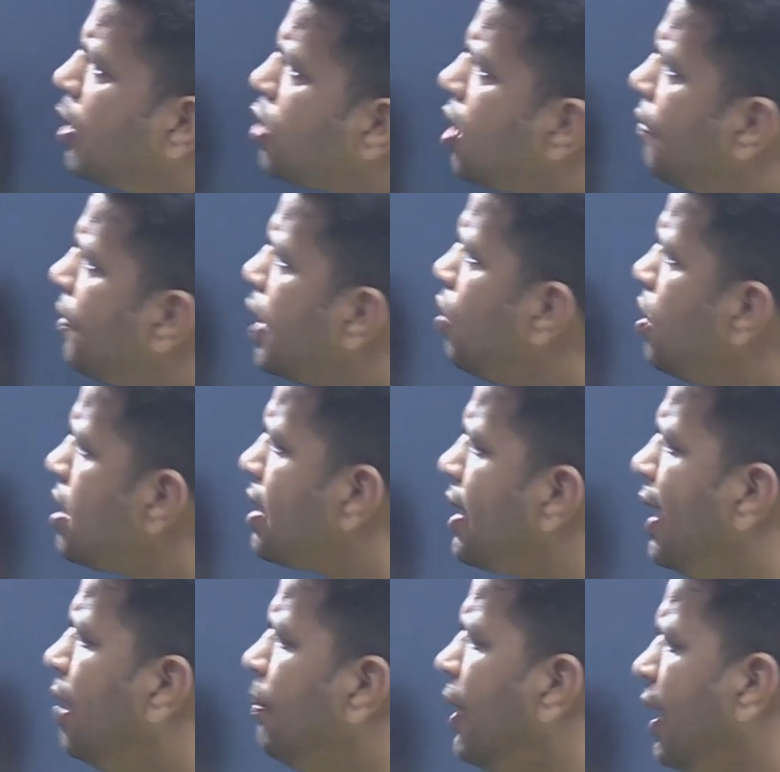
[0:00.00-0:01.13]
of echo
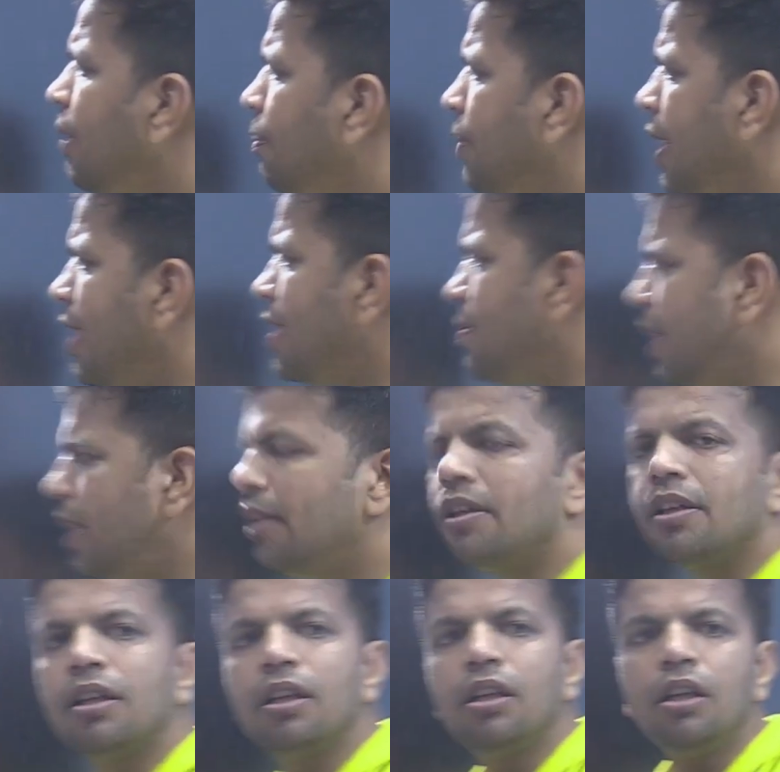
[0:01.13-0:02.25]
statement in PHP?
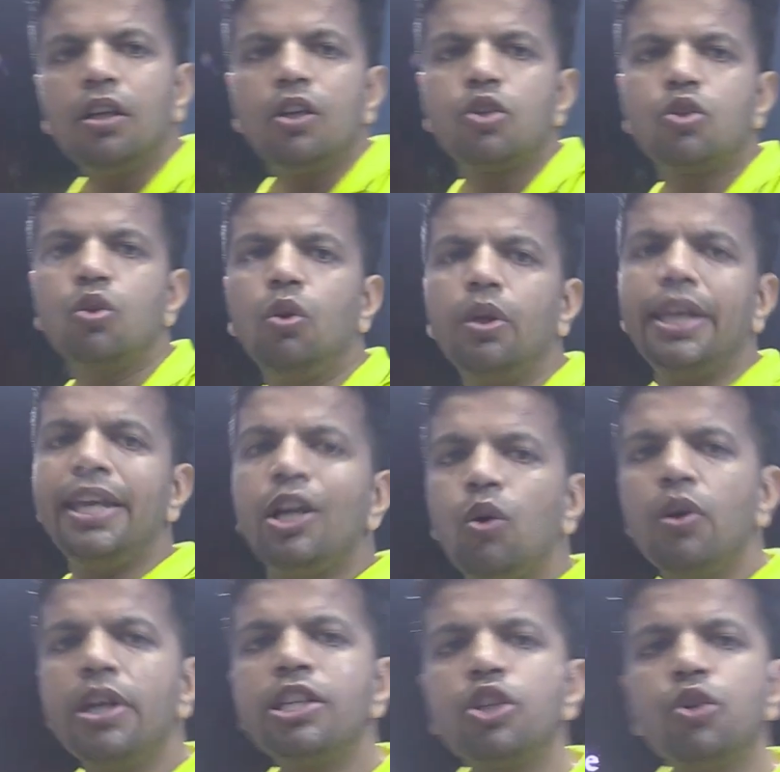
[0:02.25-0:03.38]
So echo
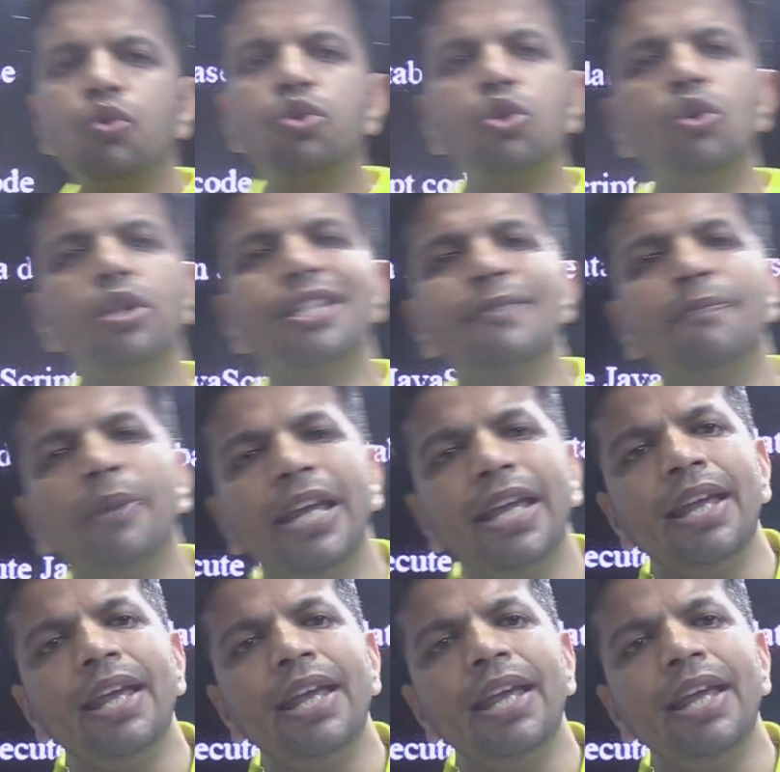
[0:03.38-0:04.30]
is used to display